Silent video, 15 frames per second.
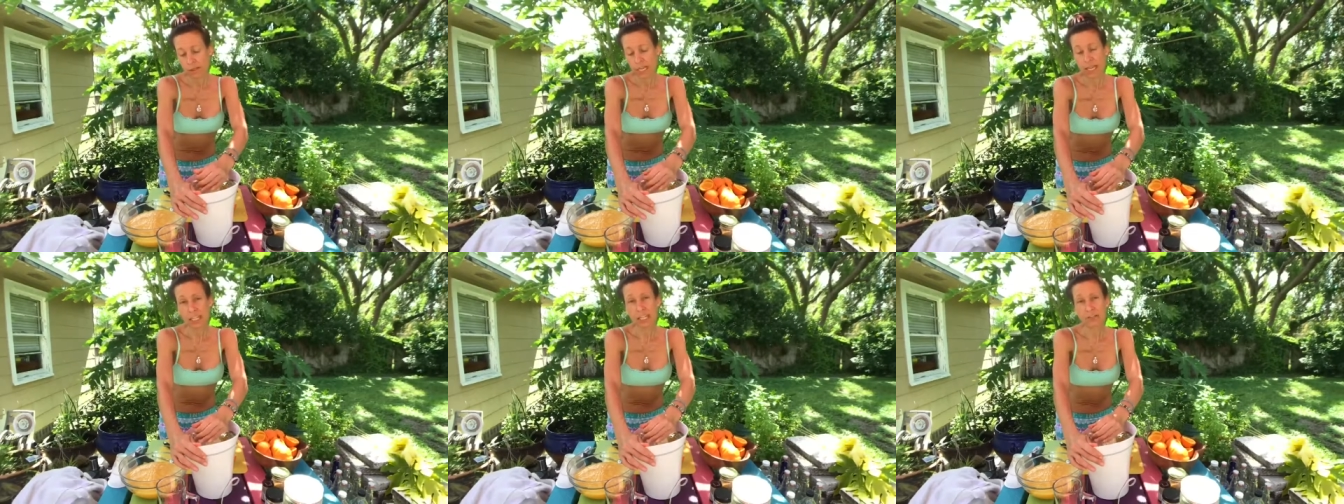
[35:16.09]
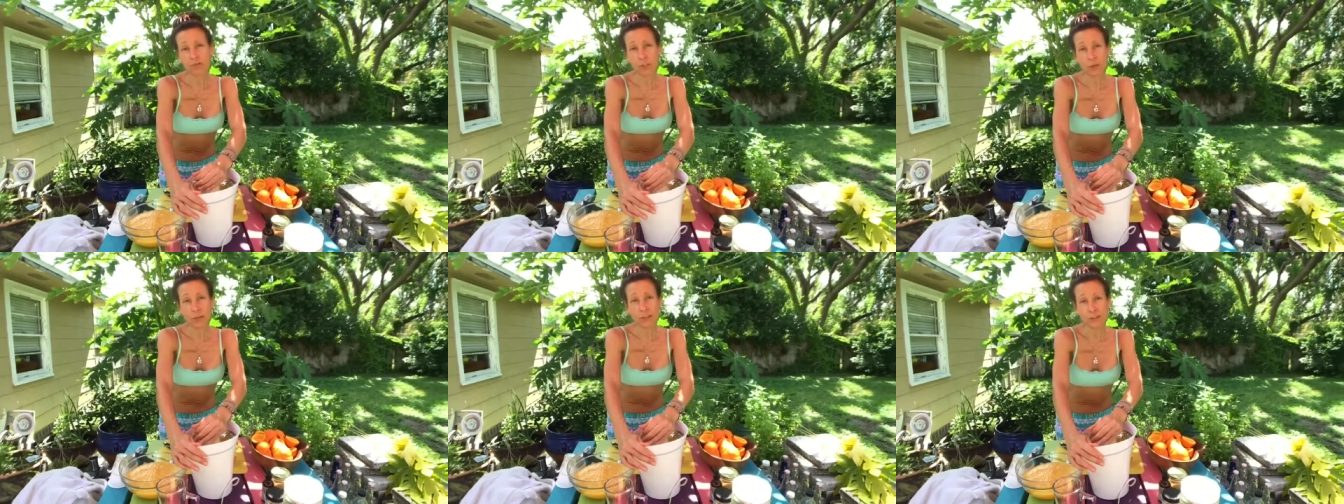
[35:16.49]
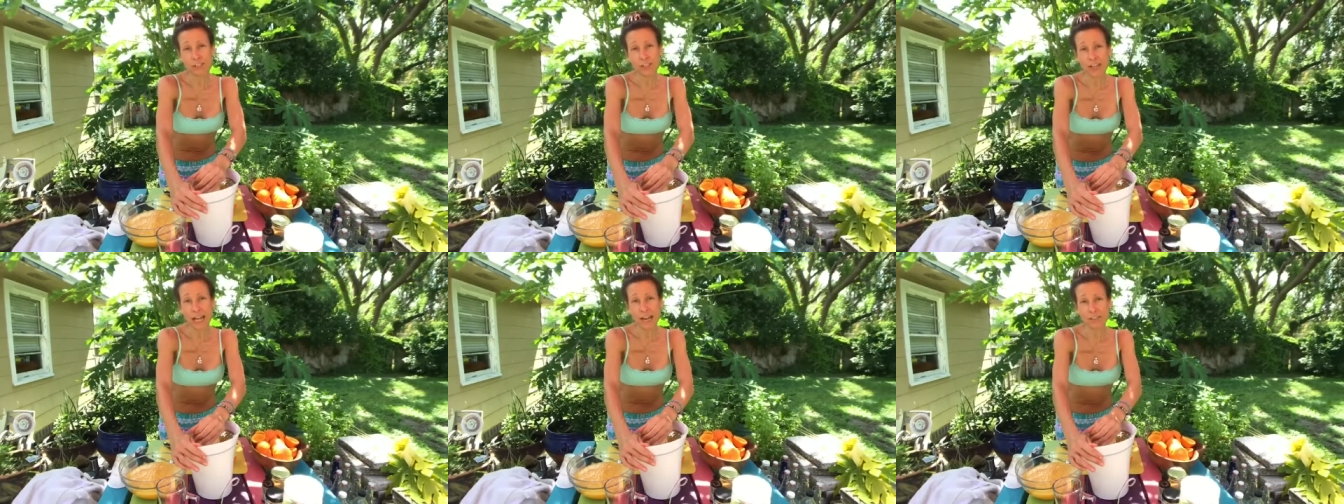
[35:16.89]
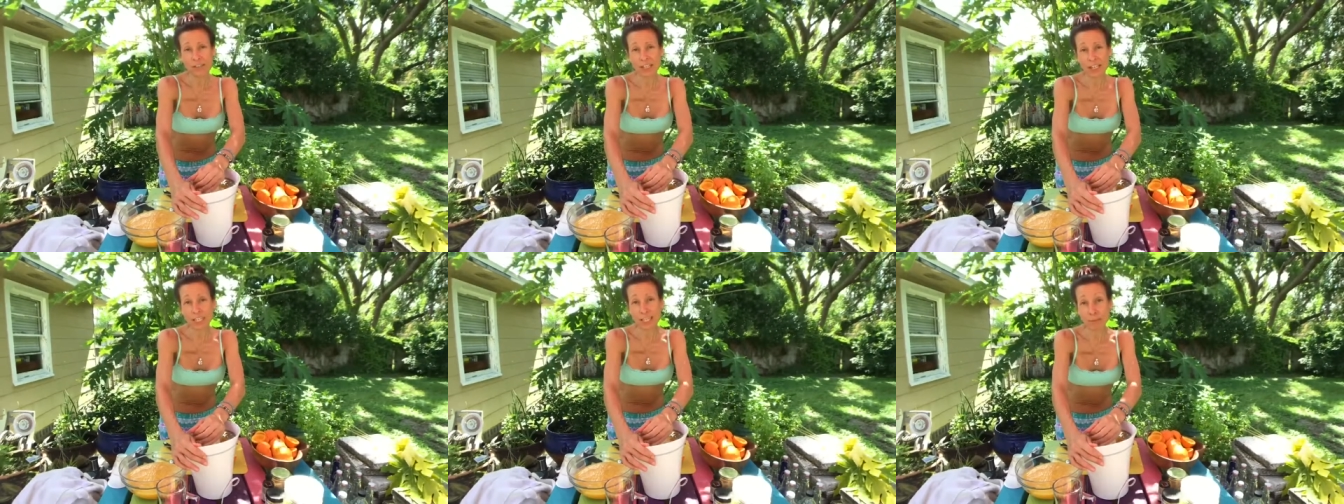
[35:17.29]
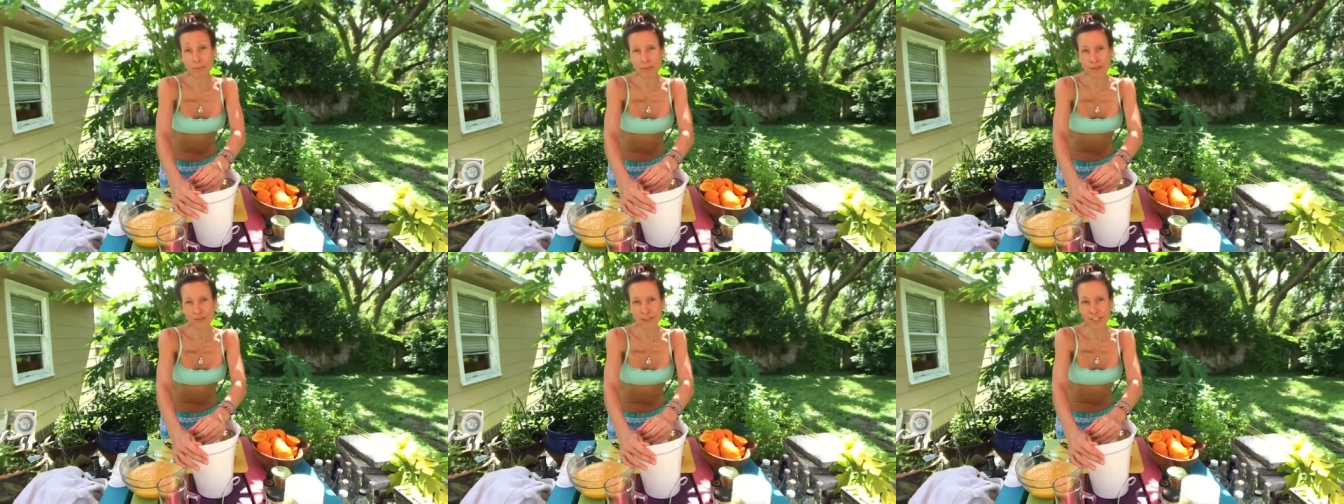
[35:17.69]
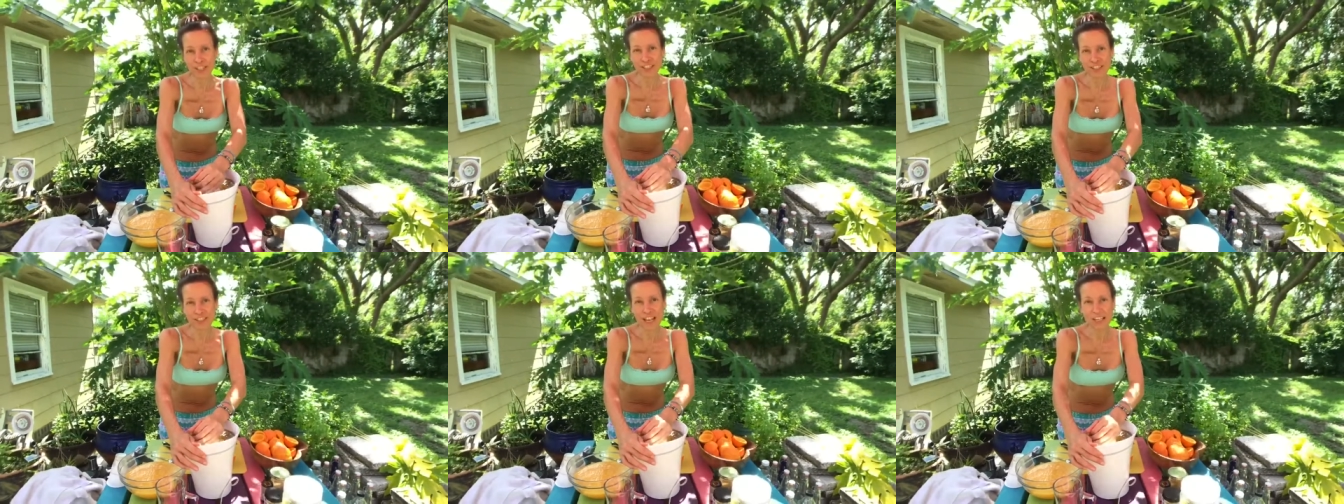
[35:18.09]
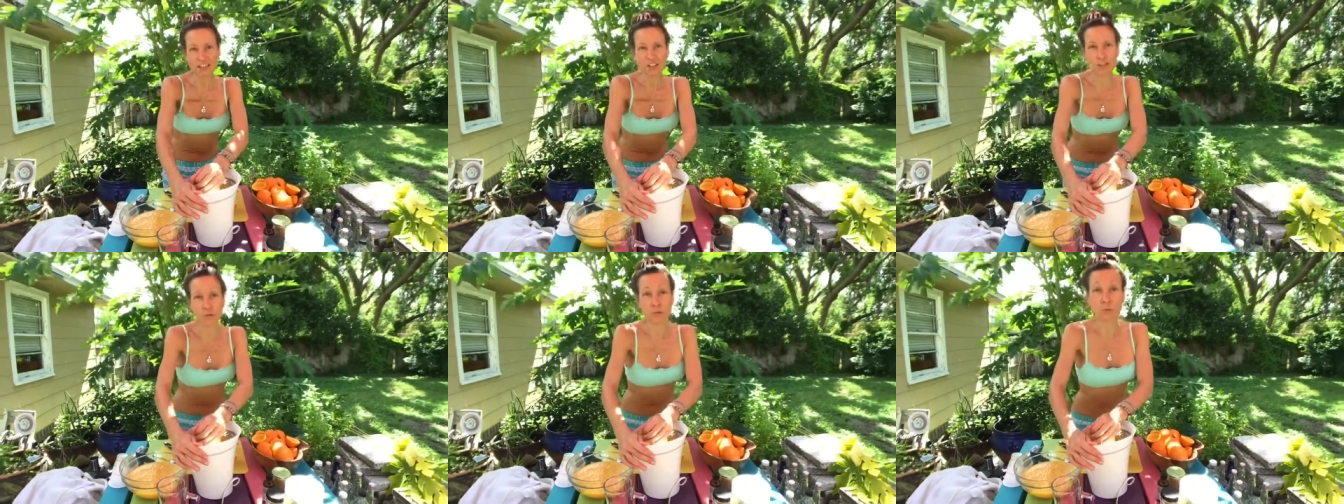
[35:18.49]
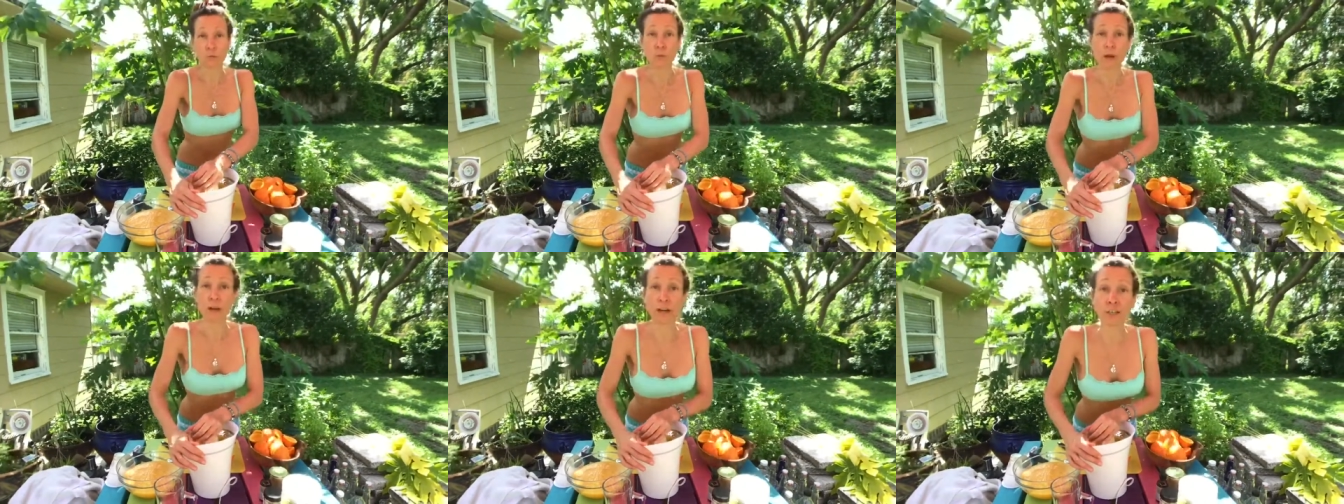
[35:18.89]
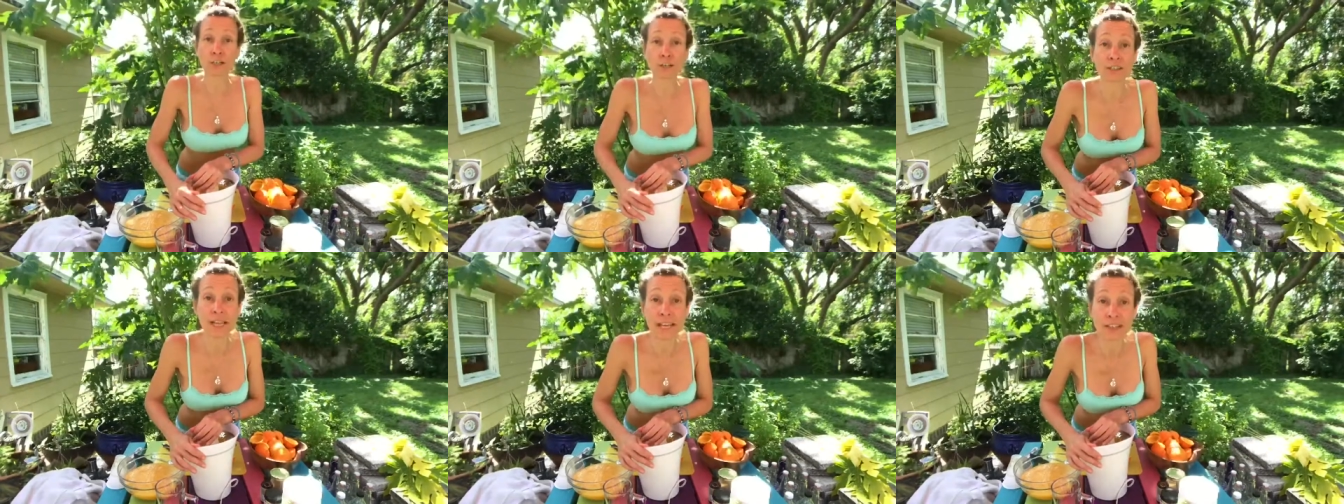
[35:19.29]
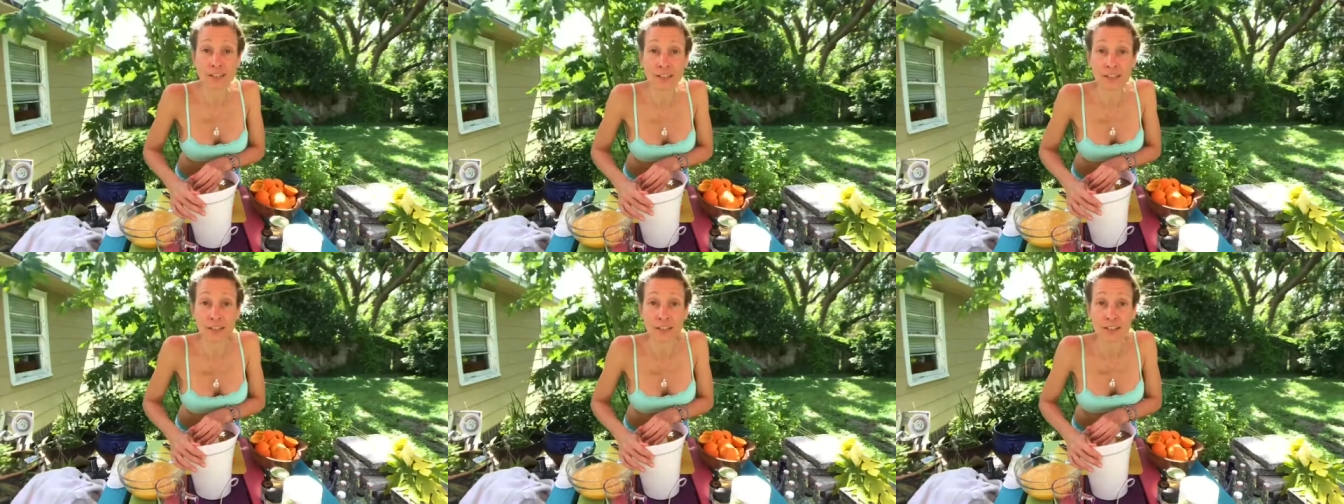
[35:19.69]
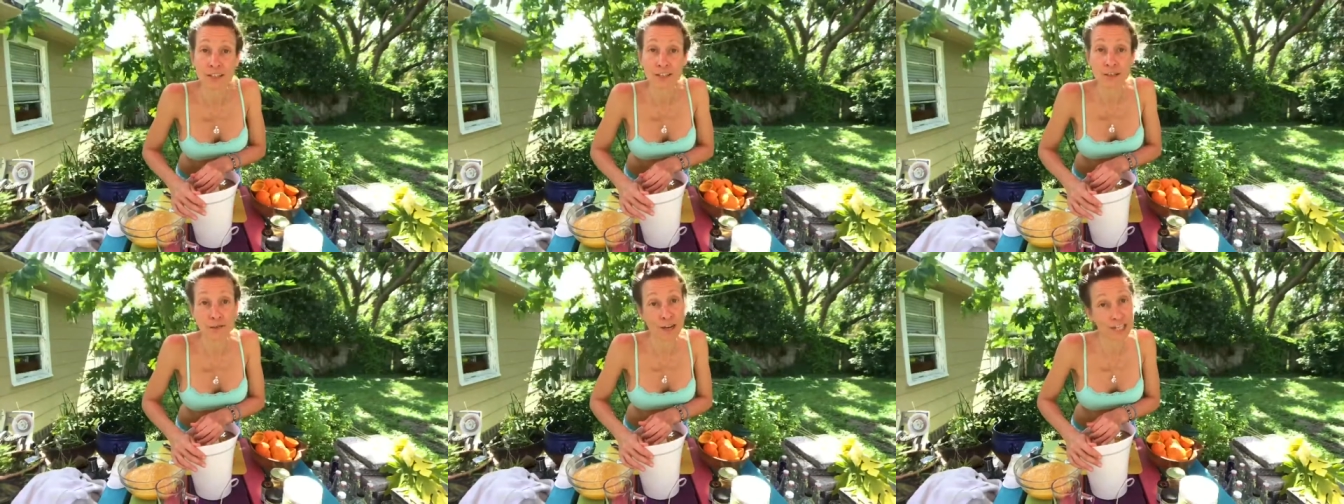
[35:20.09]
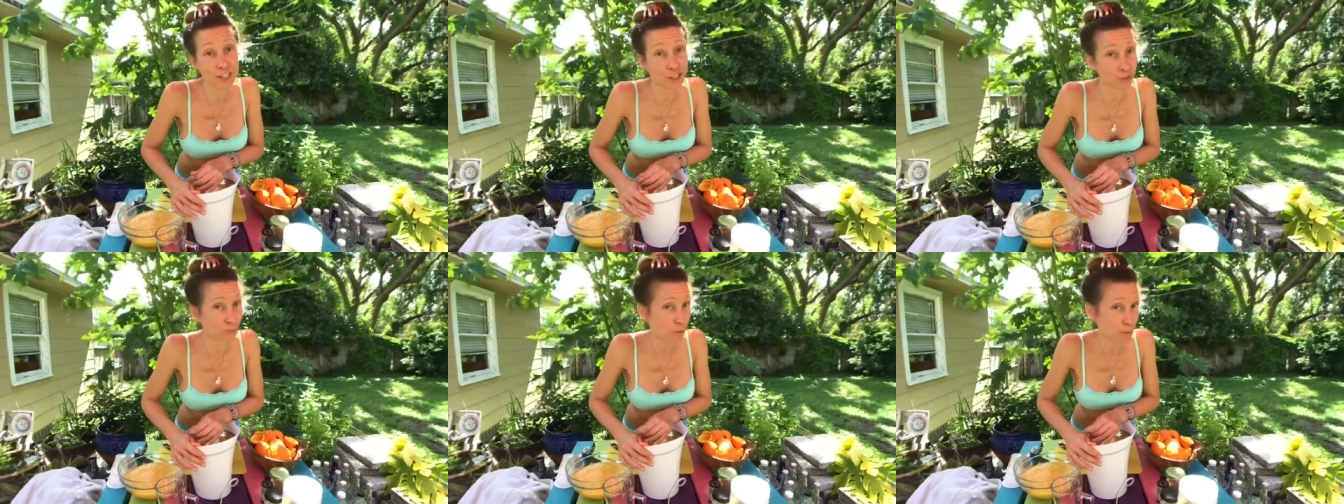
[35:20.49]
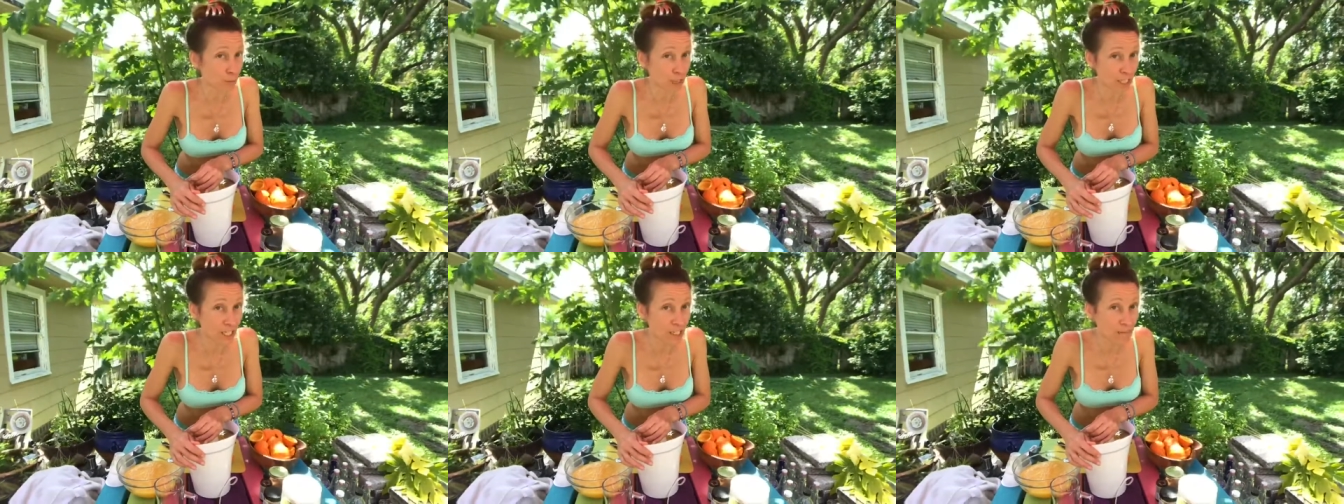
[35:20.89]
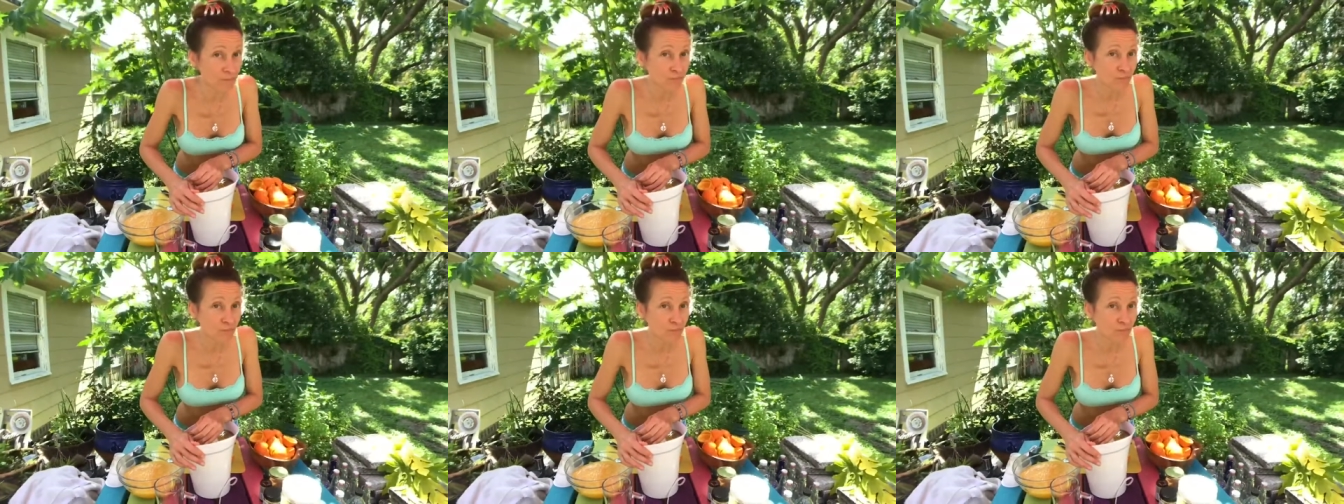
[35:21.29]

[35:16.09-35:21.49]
Any of you out there having any epiphanies as to where your next direction will be?